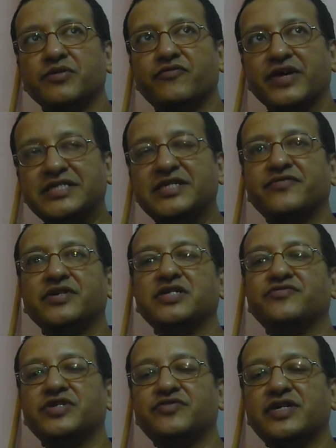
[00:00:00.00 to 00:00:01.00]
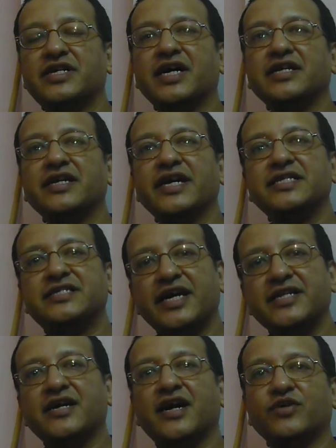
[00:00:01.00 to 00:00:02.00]
festivals which were done
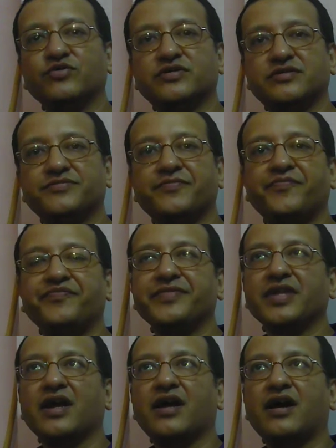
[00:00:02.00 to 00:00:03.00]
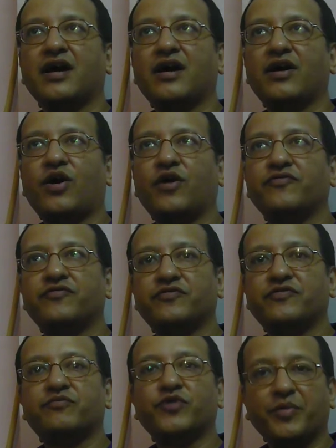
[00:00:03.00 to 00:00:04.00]
inside the house of
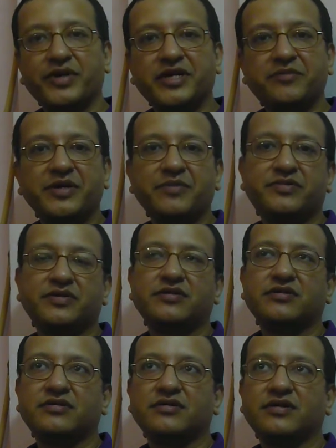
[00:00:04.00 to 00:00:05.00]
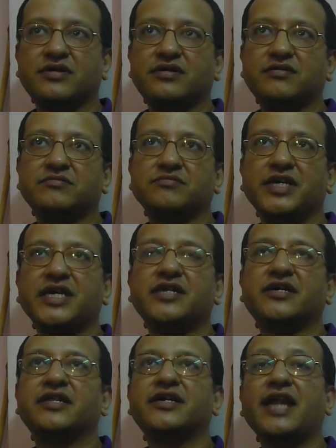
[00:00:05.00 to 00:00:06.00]
prominent people,
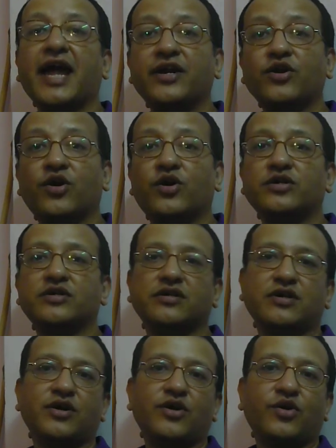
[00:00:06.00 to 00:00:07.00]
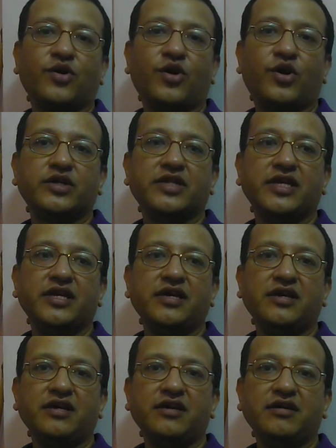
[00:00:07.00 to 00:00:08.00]
either the landlord or
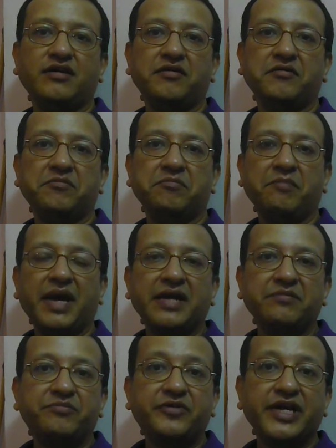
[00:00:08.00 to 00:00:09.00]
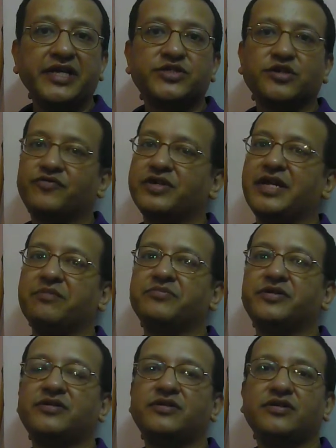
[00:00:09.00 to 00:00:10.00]
the main priest of a
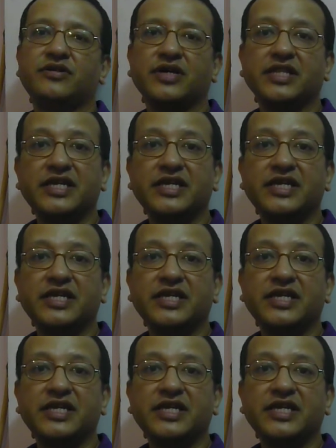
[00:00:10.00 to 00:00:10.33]
temple